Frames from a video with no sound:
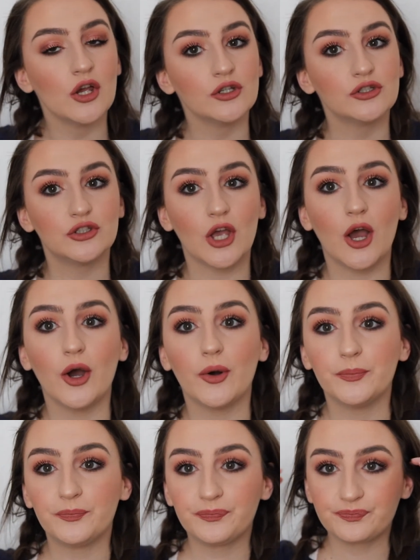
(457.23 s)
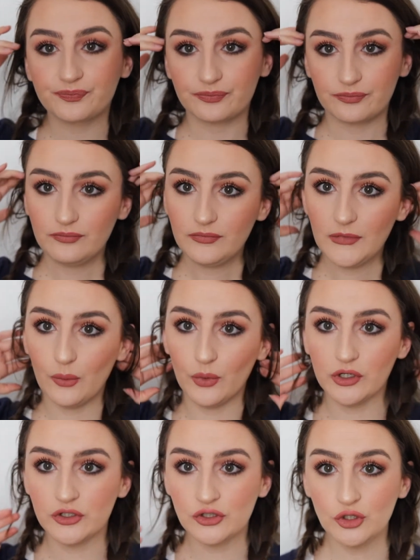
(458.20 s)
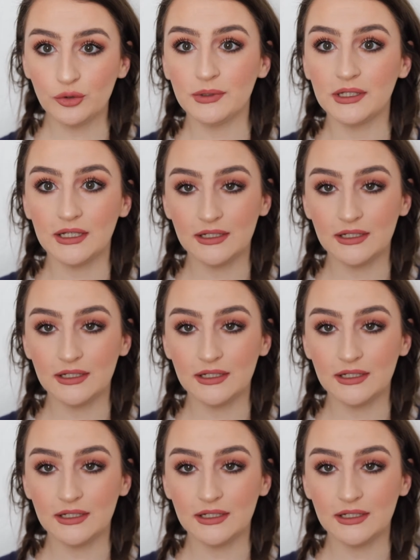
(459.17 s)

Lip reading: So we're assuming